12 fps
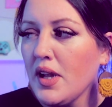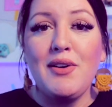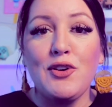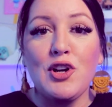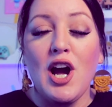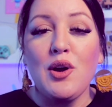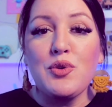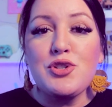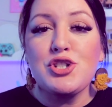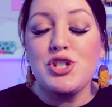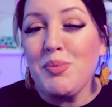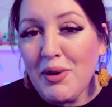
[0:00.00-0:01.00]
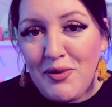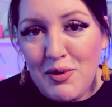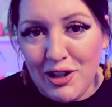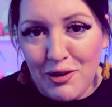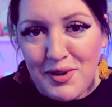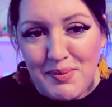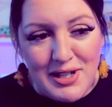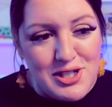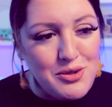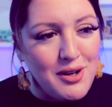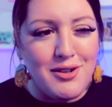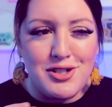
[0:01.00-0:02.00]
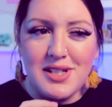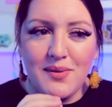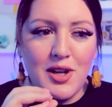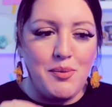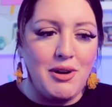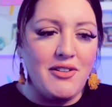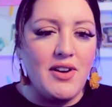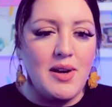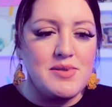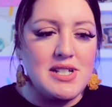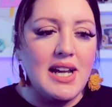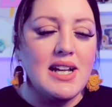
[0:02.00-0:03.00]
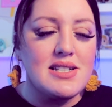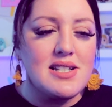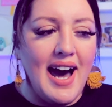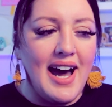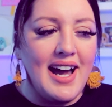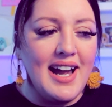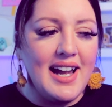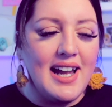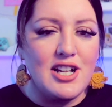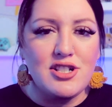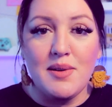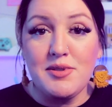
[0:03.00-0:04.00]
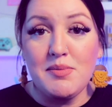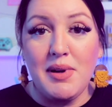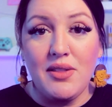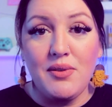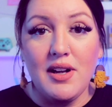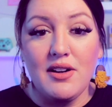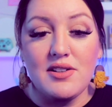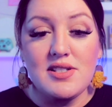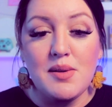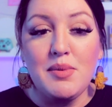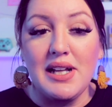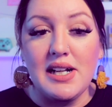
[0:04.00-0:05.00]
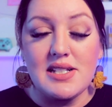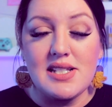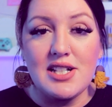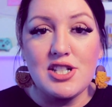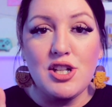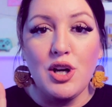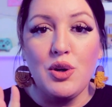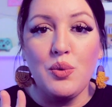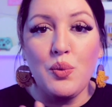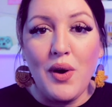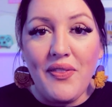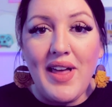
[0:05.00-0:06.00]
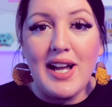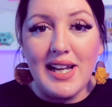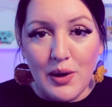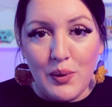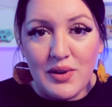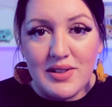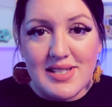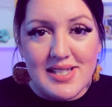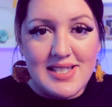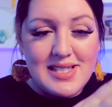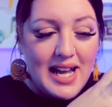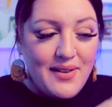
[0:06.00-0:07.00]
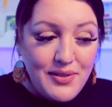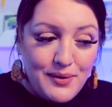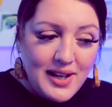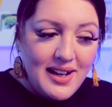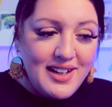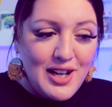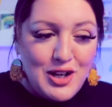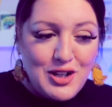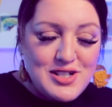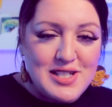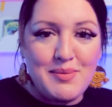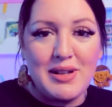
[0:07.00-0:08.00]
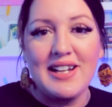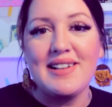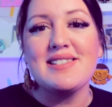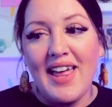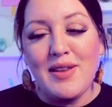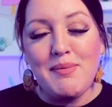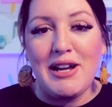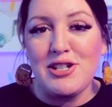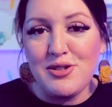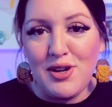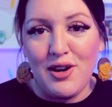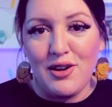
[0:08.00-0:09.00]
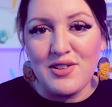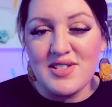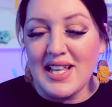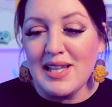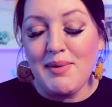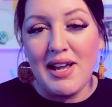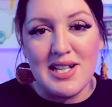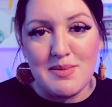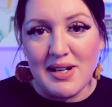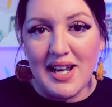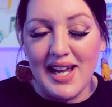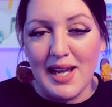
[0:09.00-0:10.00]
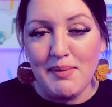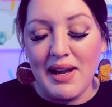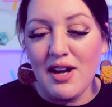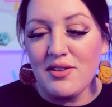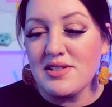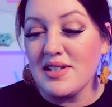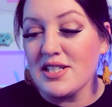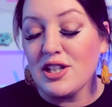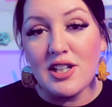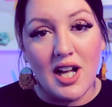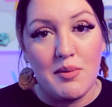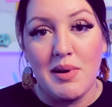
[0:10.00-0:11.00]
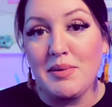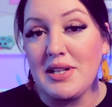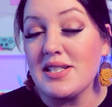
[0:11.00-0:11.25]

If you're not super familiar with my story, I'll just give you a brief update. I adopted my 3 younger siblings, and so what that equals is I have 3 younger siblings and then my 2 daughters and then my husband and I in my house. That's a lot of people.